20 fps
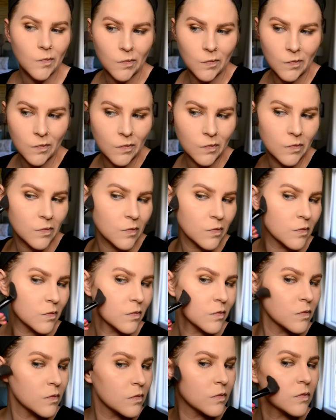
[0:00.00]

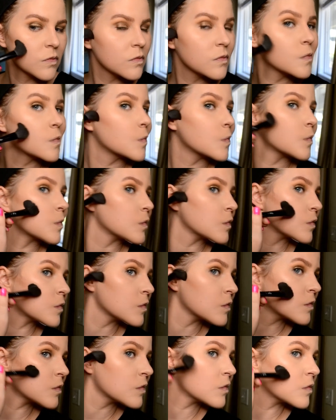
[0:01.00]

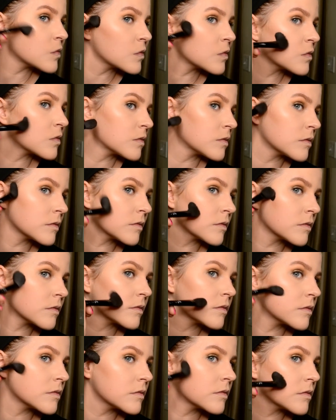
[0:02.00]

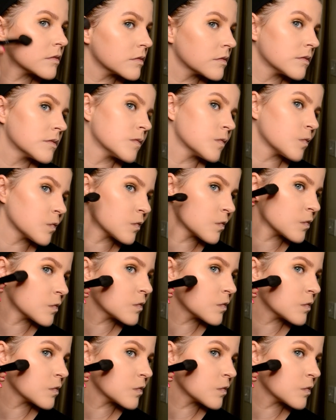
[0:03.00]
(silence)